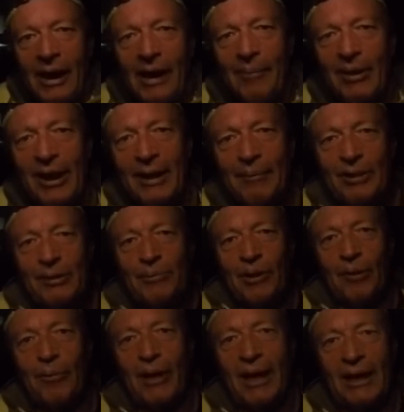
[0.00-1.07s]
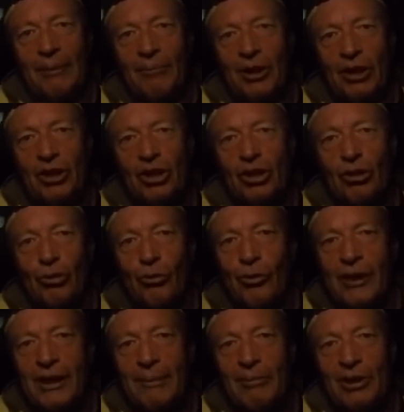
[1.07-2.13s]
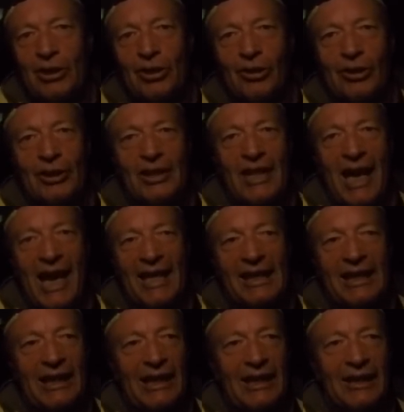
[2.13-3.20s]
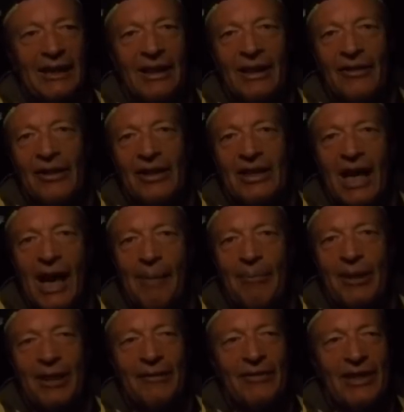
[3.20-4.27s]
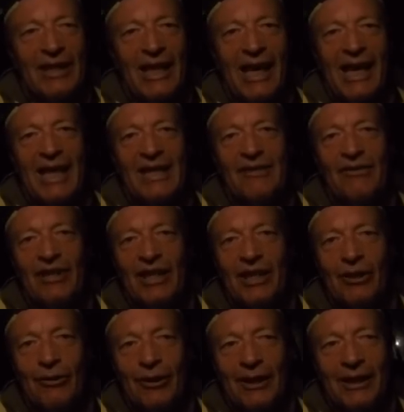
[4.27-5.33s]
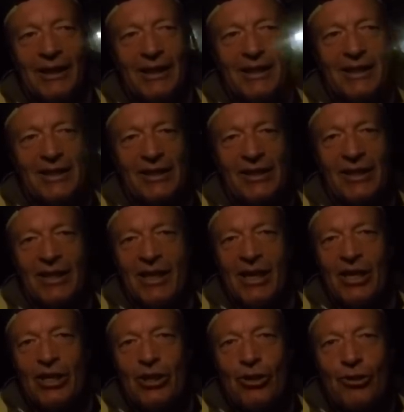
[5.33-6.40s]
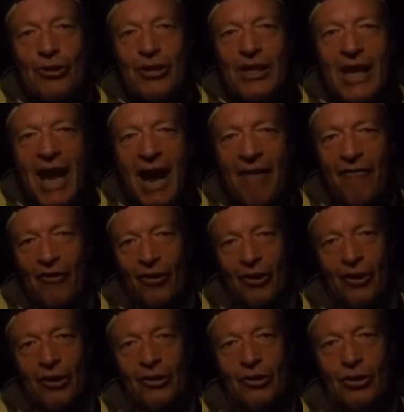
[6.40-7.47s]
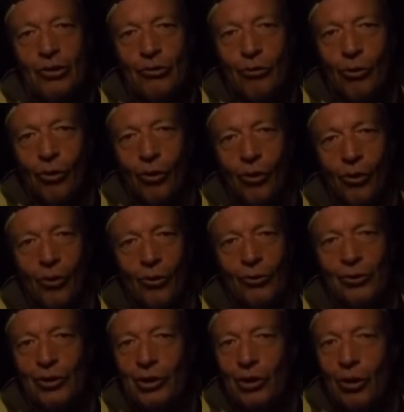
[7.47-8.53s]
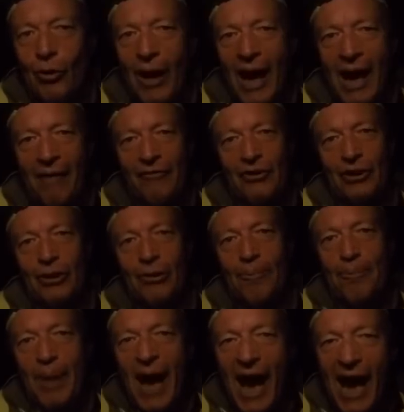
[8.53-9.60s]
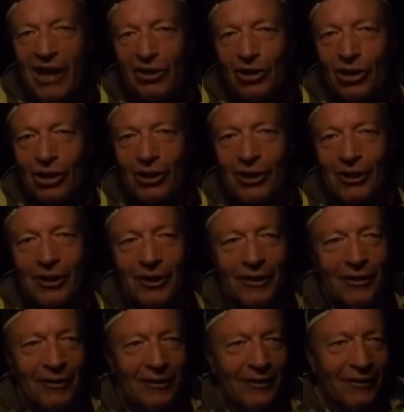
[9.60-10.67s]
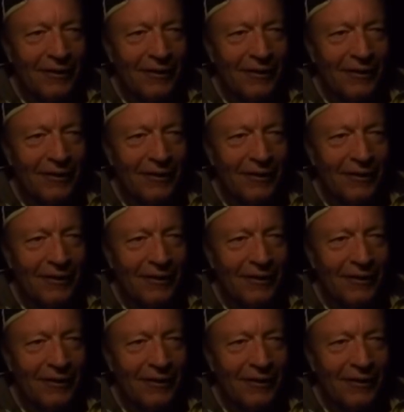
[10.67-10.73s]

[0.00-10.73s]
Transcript: Hi, my name is Bill Bradley. I'm an extreme endurance athlete. The topic of the day's video is you're never too old to go after your passion.